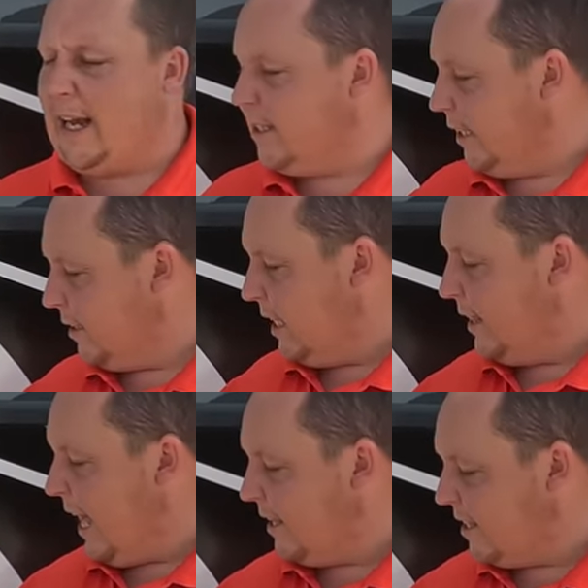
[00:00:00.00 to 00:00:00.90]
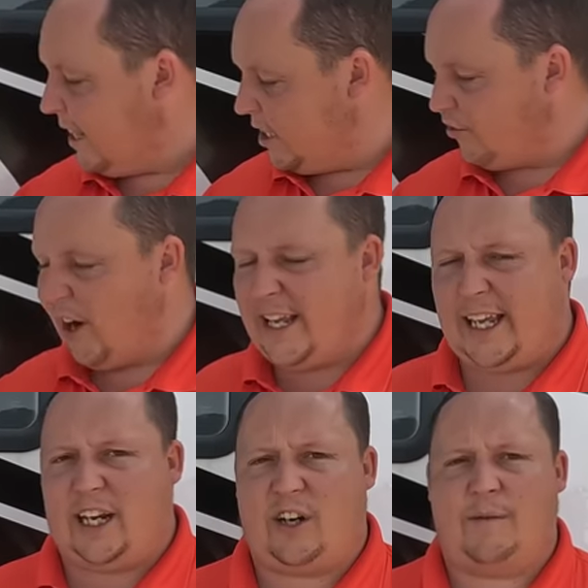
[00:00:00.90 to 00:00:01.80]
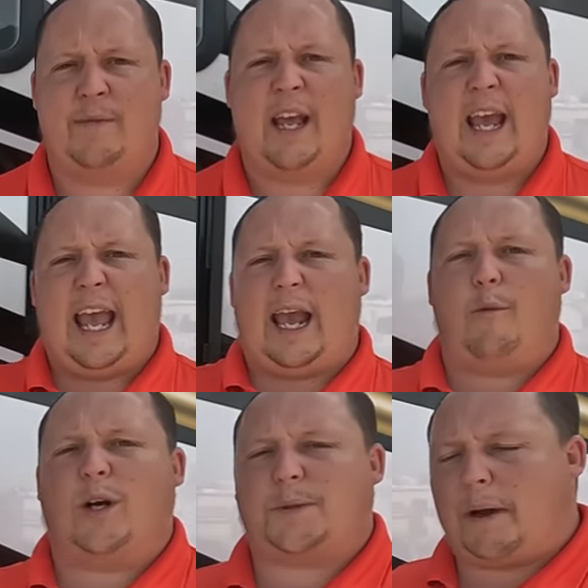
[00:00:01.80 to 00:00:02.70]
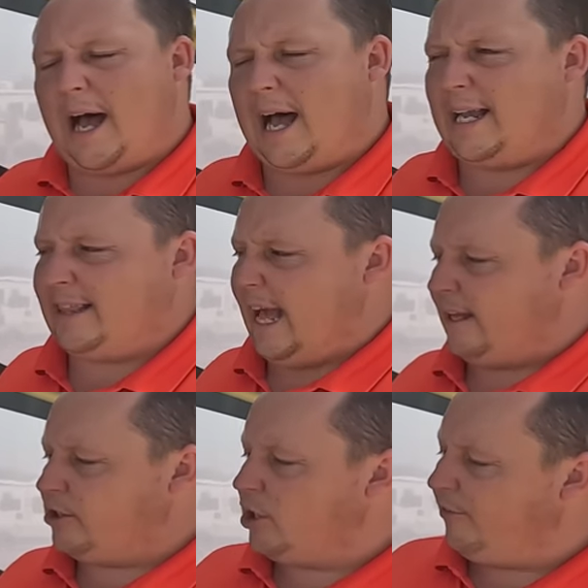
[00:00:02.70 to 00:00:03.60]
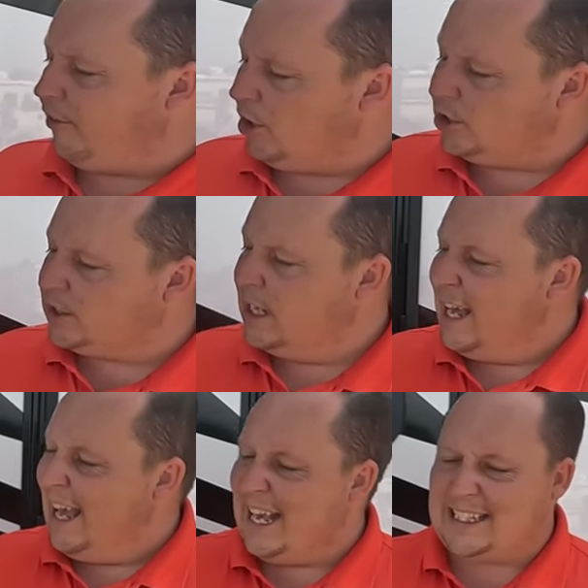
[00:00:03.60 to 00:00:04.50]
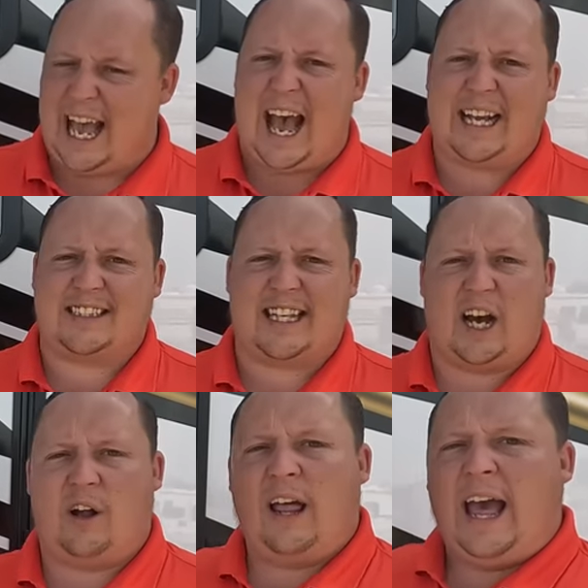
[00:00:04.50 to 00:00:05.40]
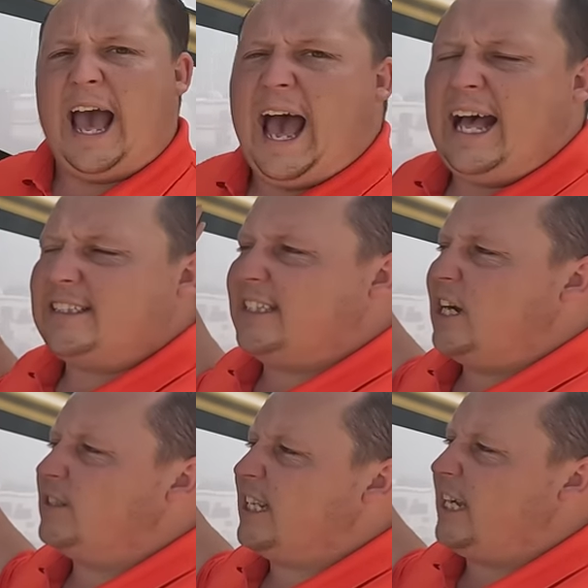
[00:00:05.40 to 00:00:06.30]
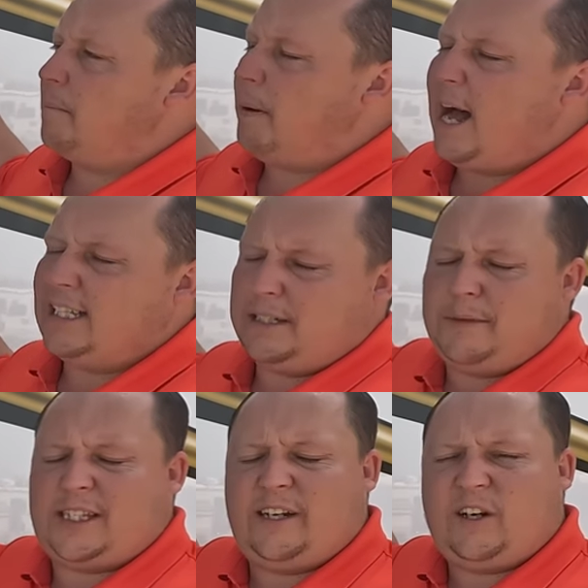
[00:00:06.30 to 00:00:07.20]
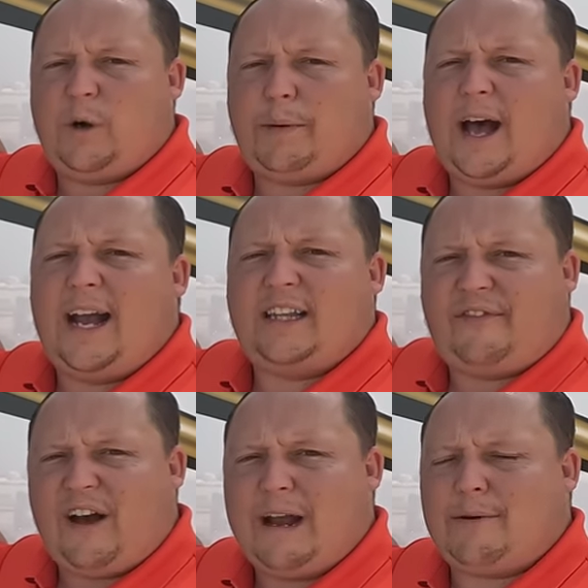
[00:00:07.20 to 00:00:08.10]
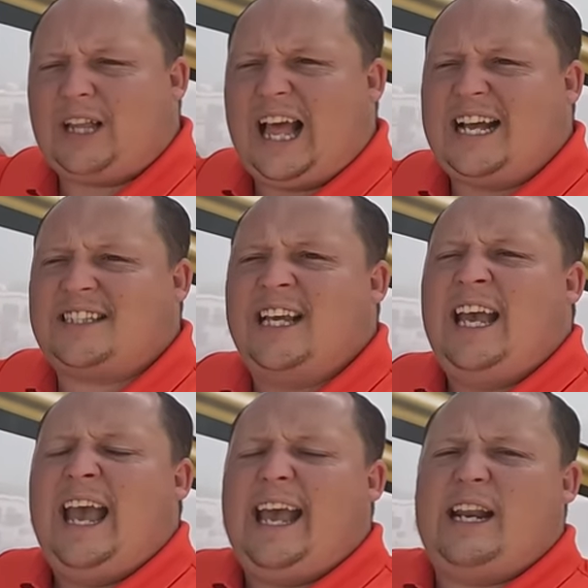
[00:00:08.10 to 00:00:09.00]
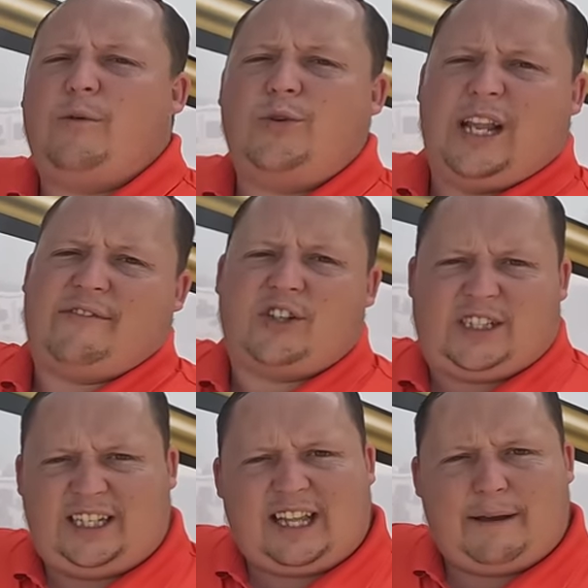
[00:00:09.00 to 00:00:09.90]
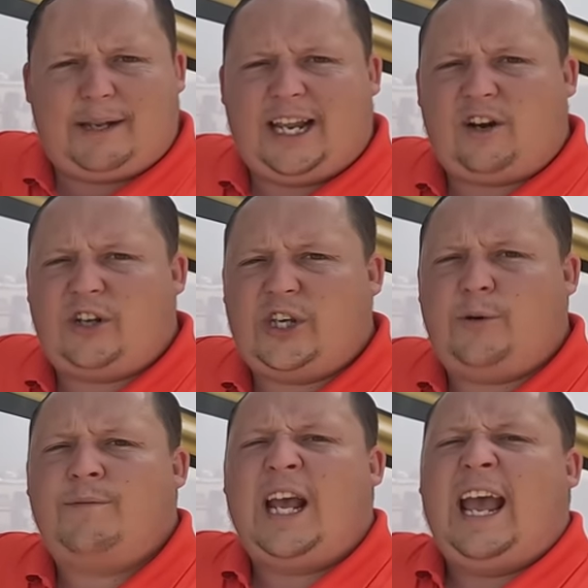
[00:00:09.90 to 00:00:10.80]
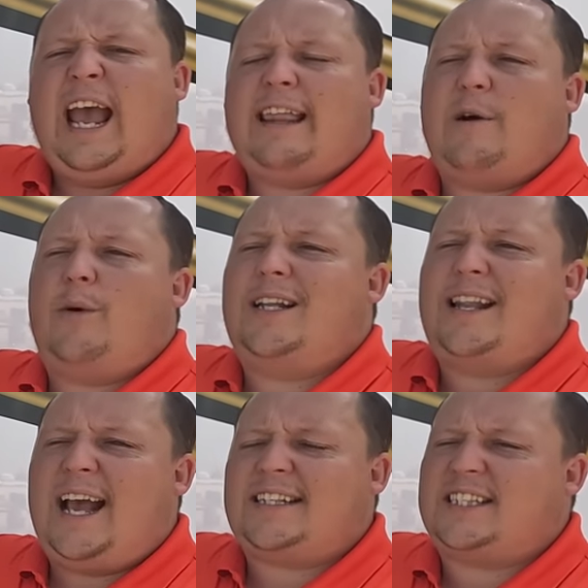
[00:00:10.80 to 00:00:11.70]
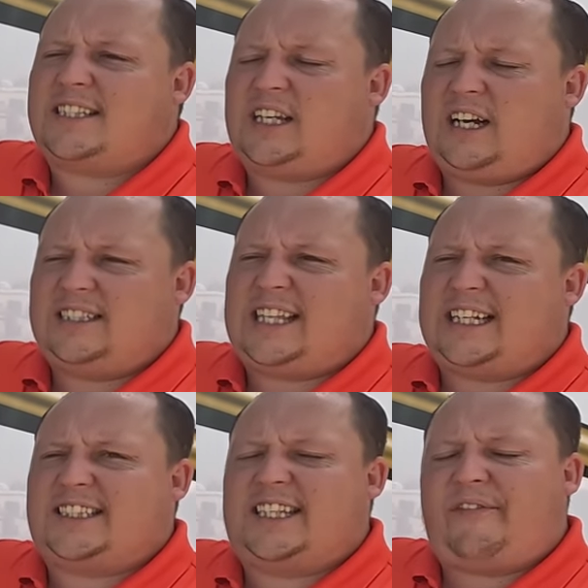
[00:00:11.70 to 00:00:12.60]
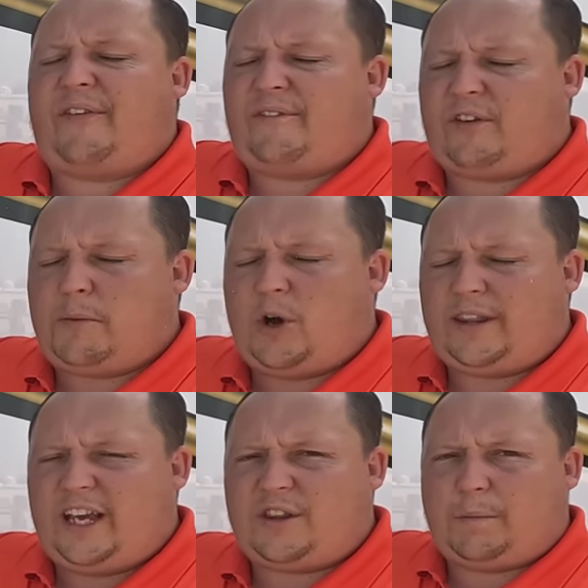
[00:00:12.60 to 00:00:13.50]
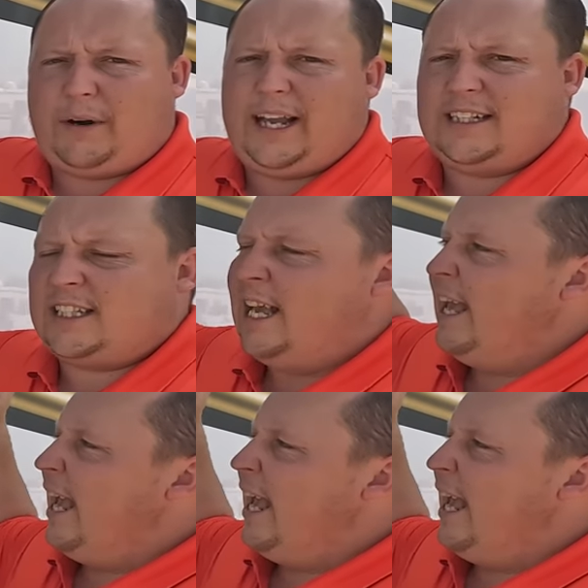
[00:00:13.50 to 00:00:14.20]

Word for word: Nexus, and that's this right here and what's behind that. So first is Azdel. Azdel is a composite material behind the fiberglass and it will never delaminate on you. And then what Nexus does that's different from all the other brands